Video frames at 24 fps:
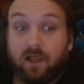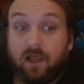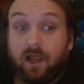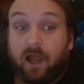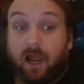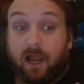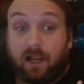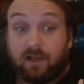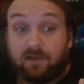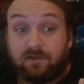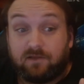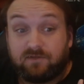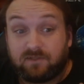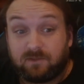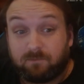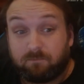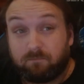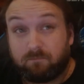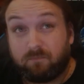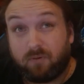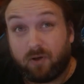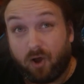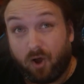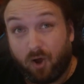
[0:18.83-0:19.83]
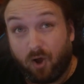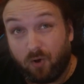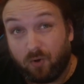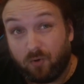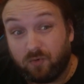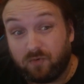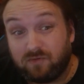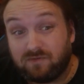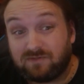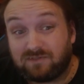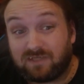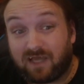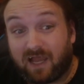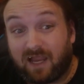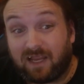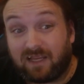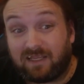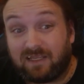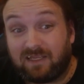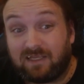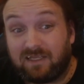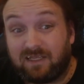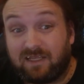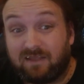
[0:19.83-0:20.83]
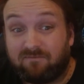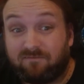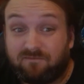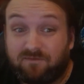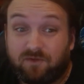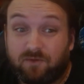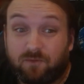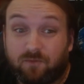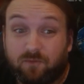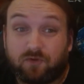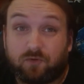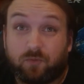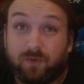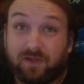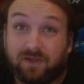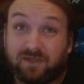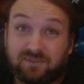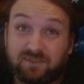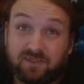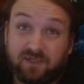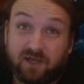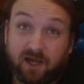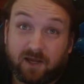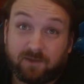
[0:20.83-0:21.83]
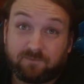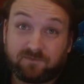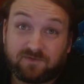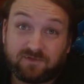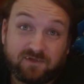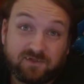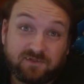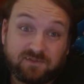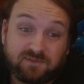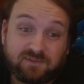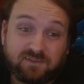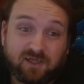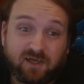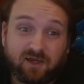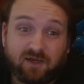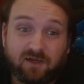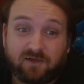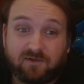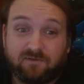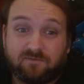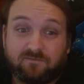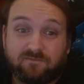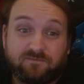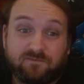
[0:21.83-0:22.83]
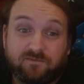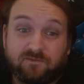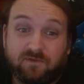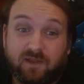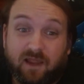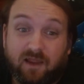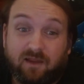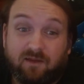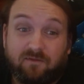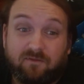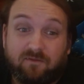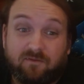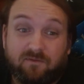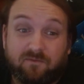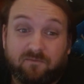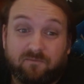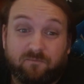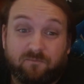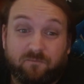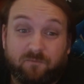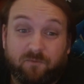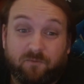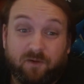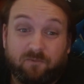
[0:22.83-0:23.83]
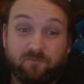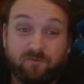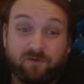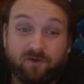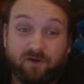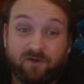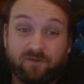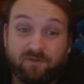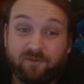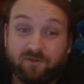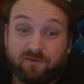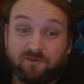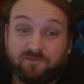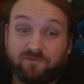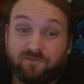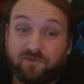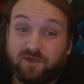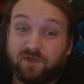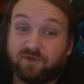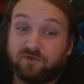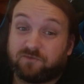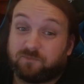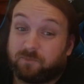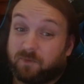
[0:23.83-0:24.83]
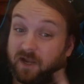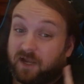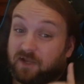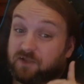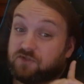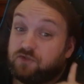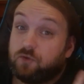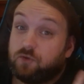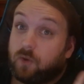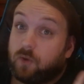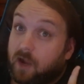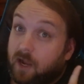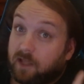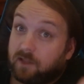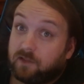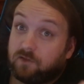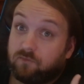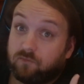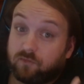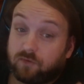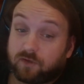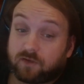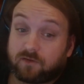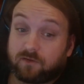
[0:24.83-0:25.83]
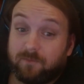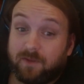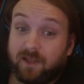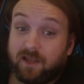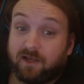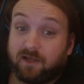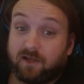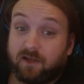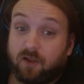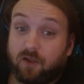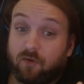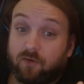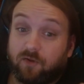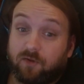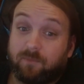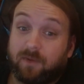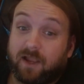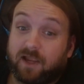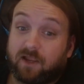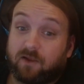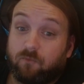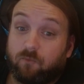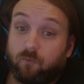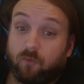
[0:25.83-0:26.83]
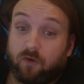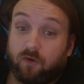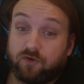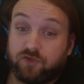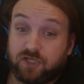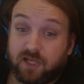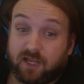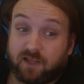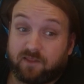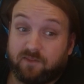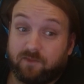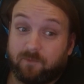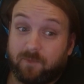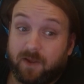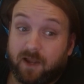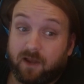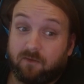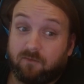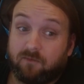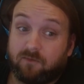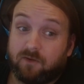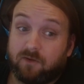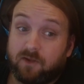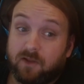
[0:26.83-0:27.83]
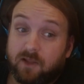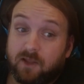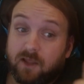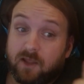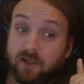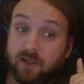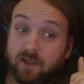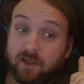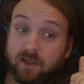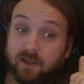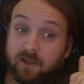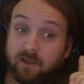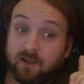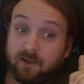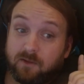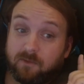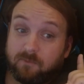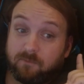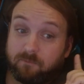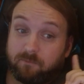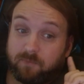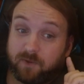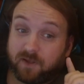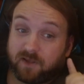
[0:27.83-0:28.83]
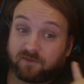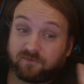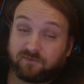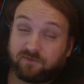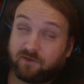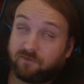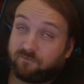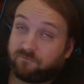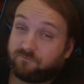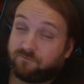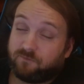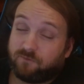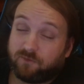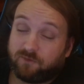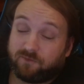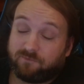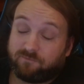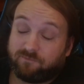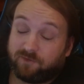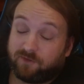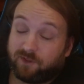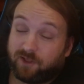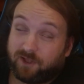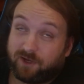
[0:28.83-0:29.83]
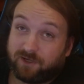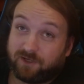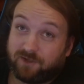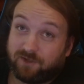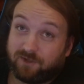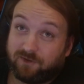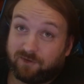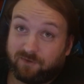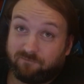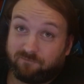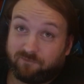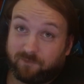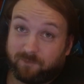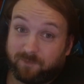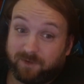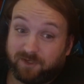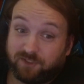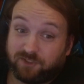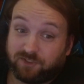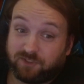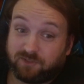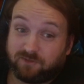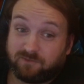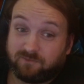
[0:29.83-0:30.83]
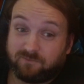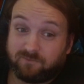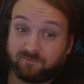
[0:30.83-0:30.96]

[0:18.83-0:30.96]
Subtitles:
I suppose I can give you a quick synopsis of what went on in those videos, but I do highly recommend going back and checking them out because they're full of a lot of good information.